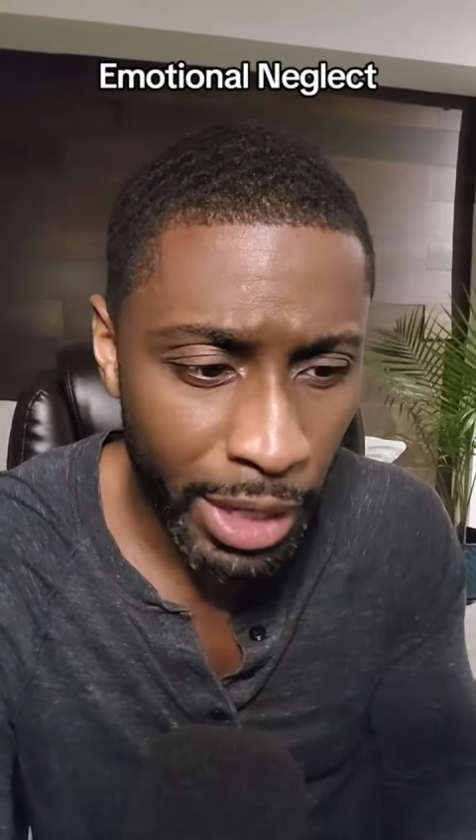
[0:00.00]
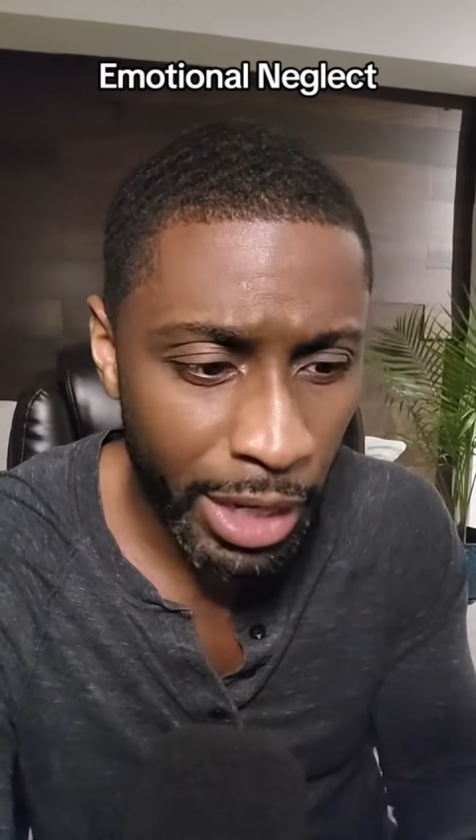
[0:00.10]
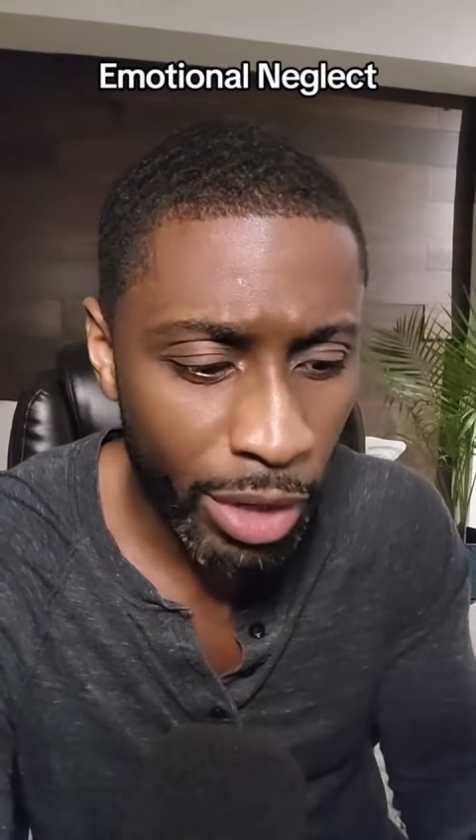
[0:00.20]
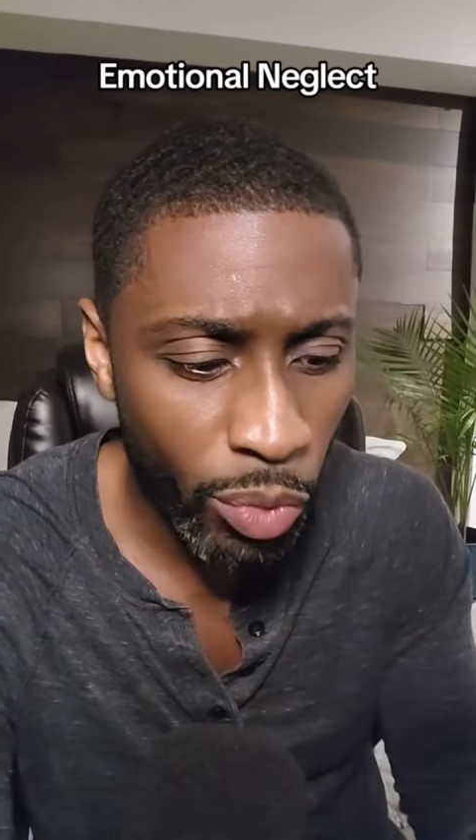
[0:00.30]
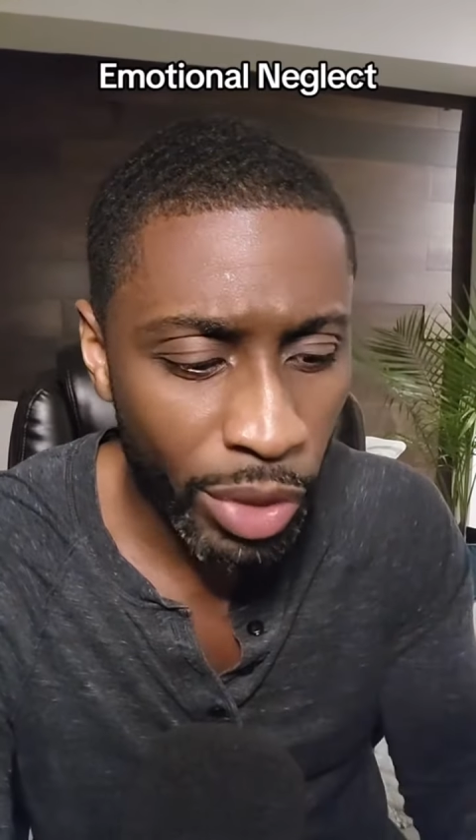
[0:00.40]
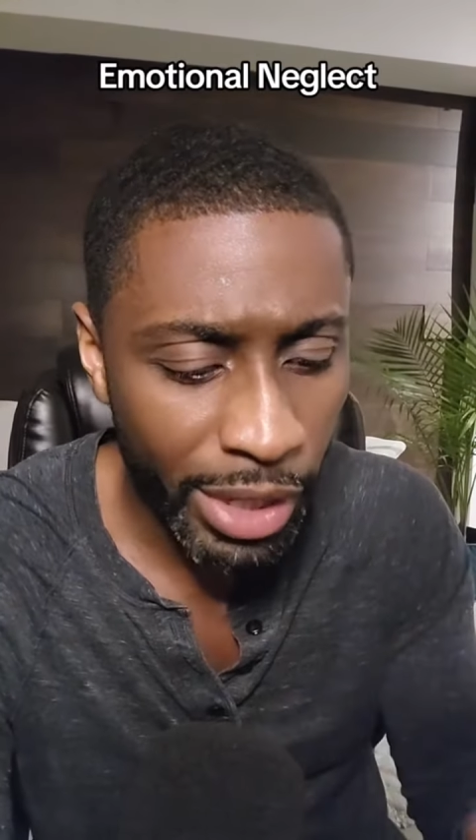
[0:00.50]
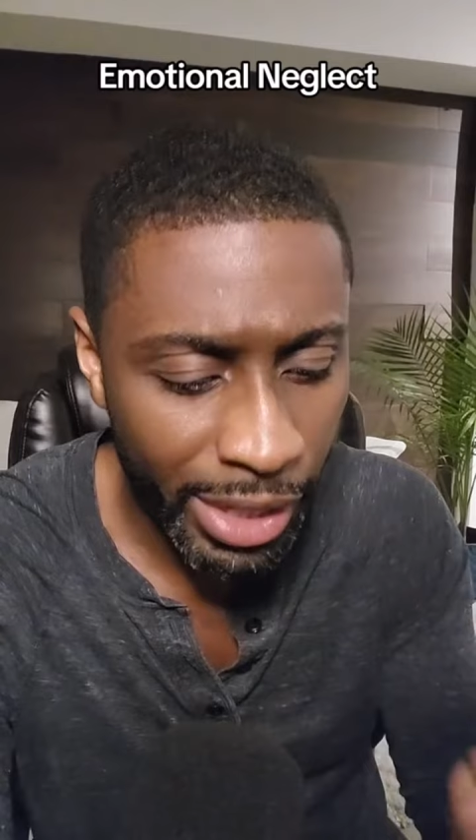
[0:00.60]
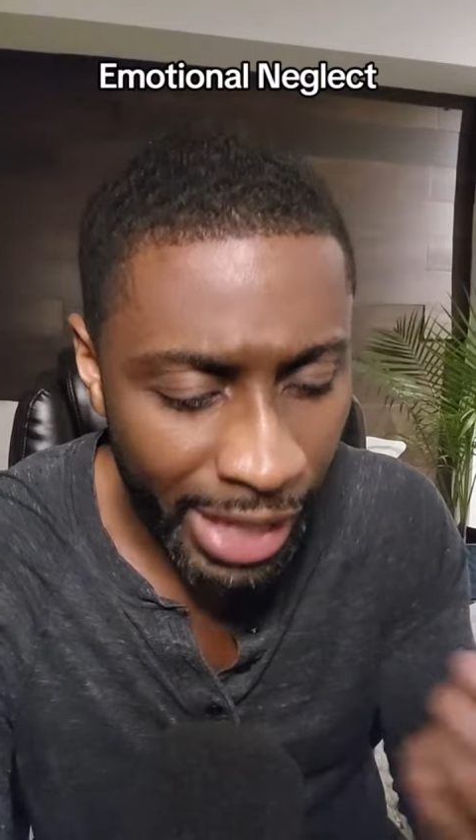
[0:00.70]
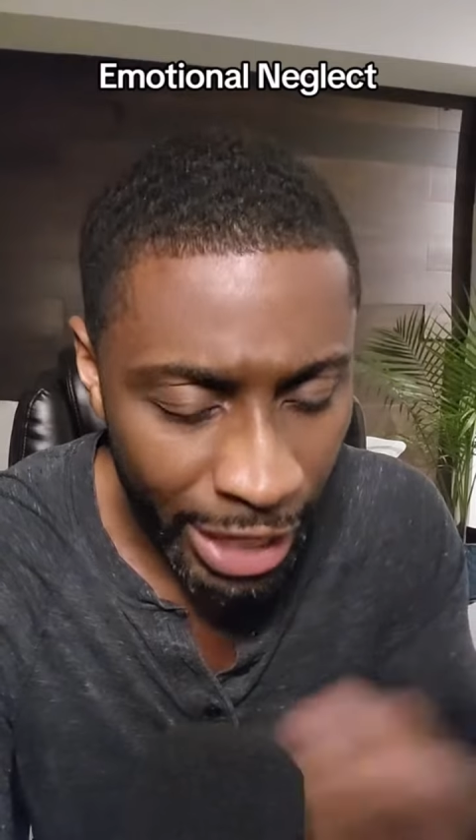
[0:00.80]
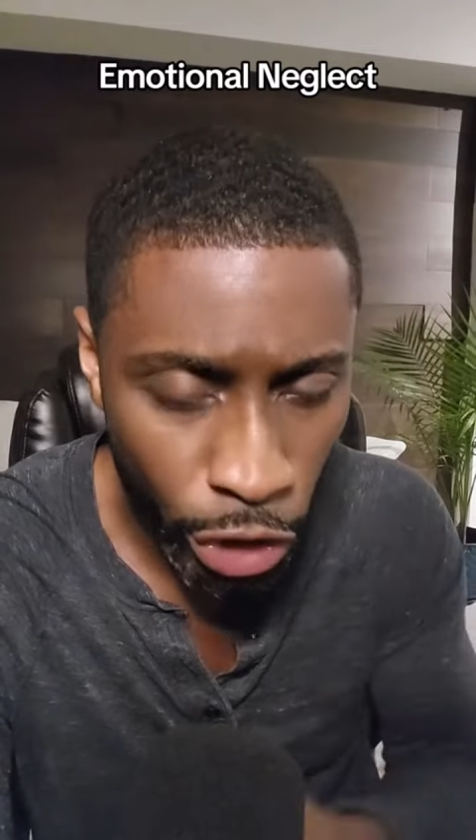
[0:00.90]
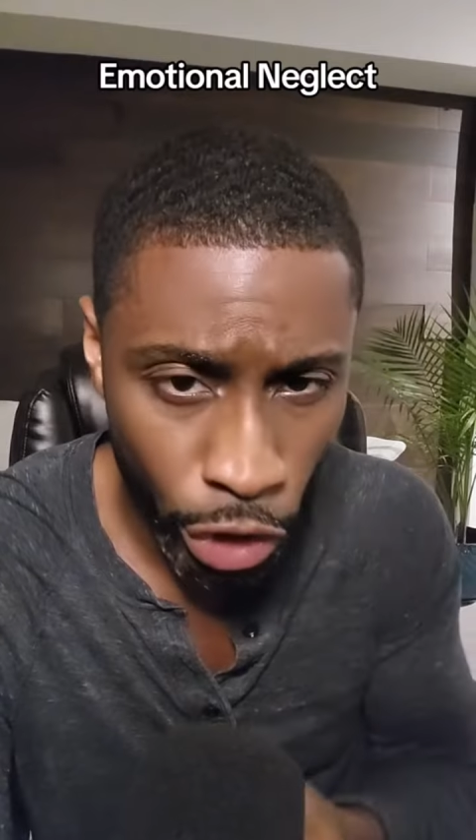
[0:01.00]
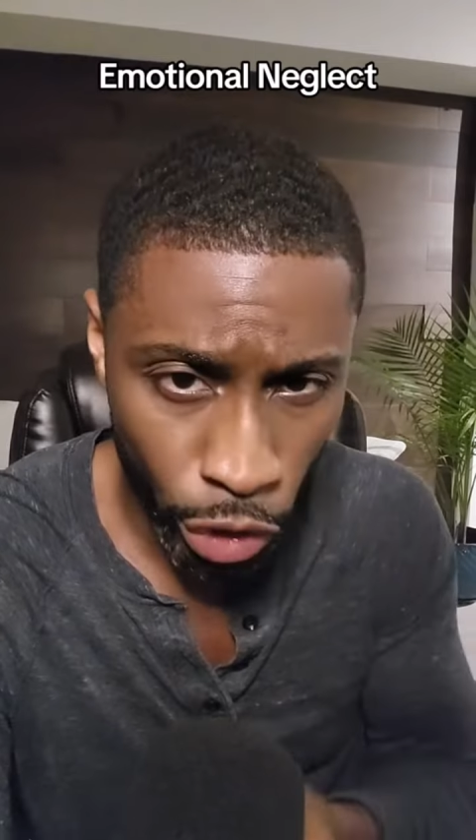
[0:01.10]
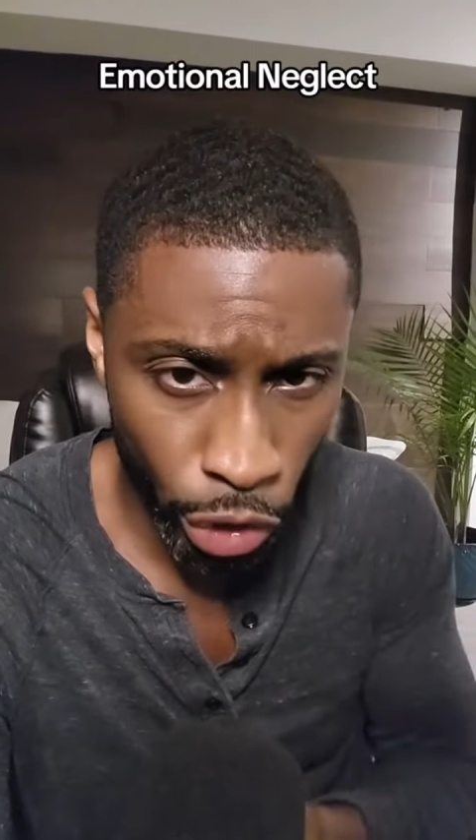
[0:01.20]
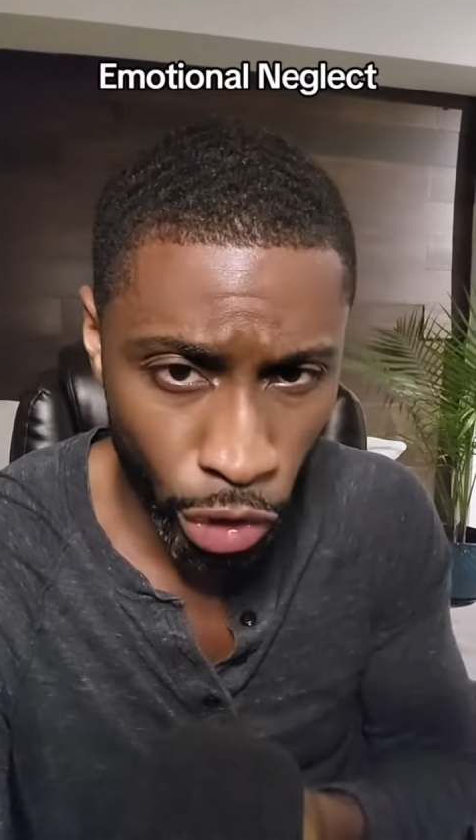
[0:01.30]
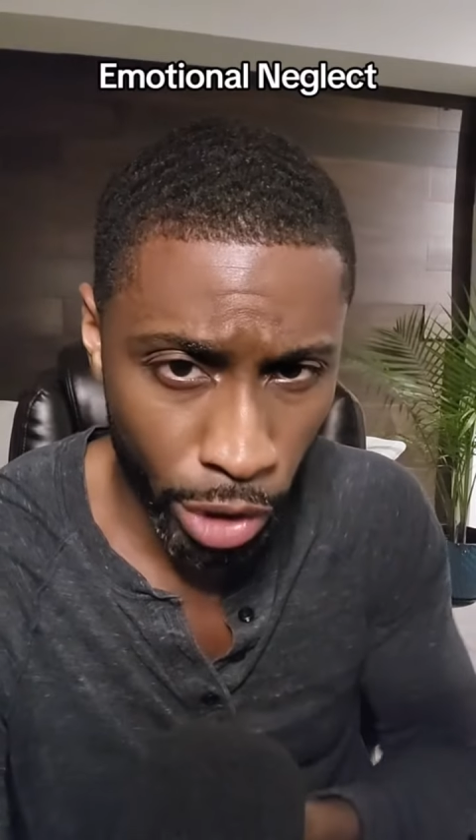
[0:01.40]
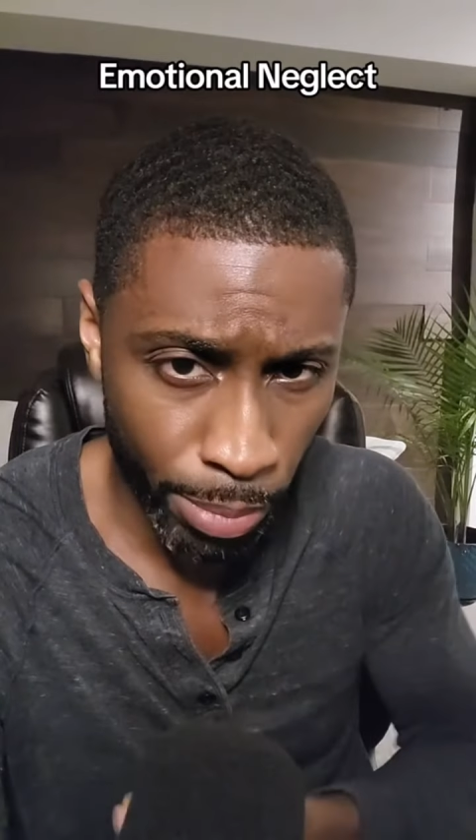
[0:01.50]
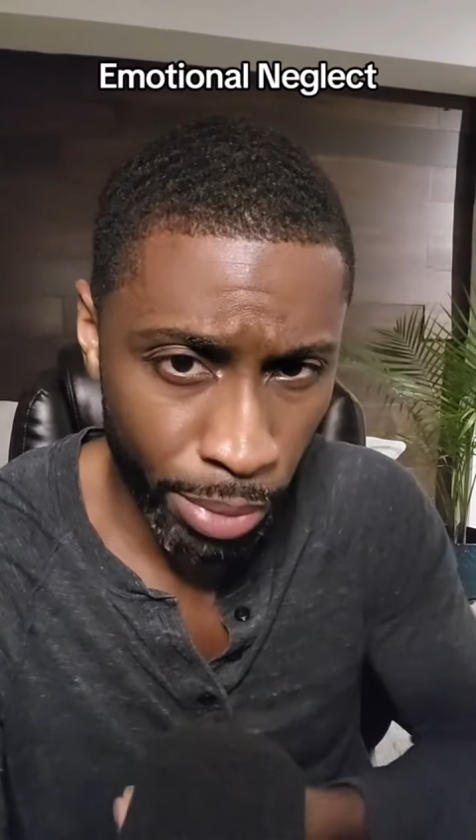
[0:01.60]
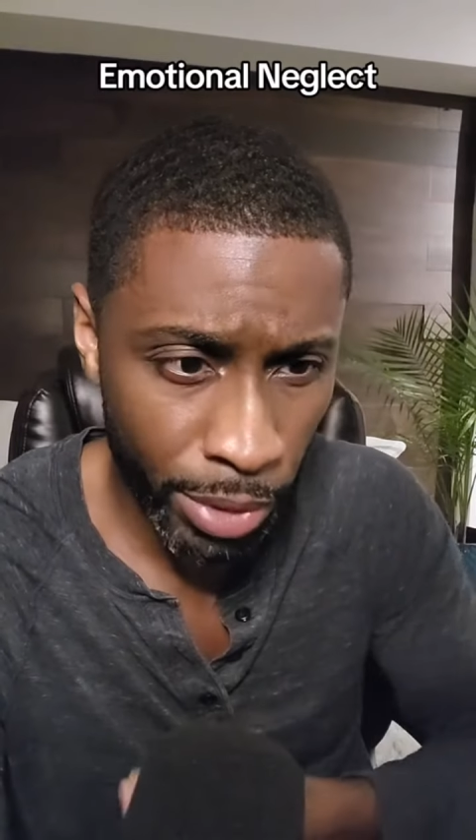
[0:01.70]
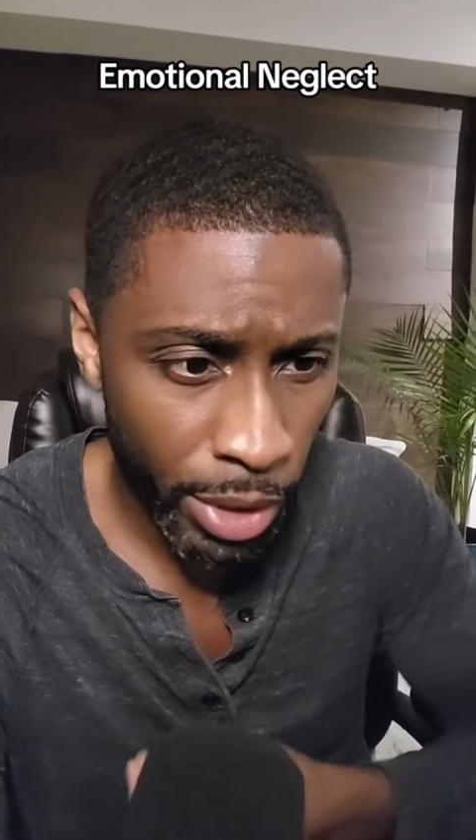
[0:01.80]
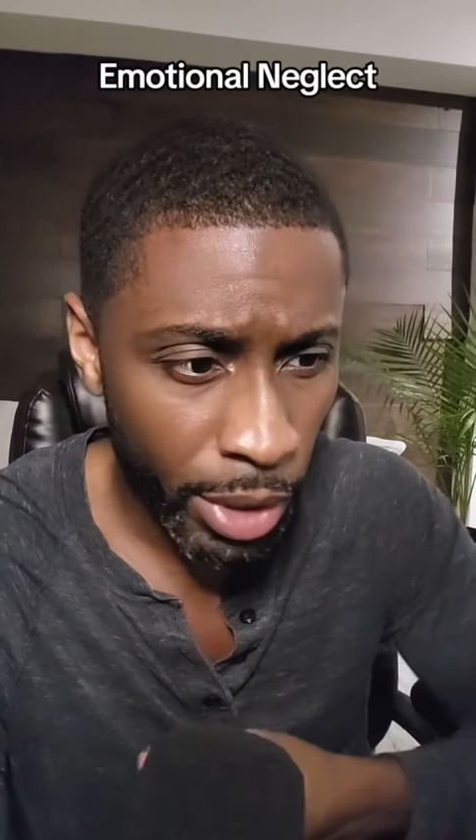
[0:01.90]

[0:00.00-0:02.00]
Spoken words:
in a relationship,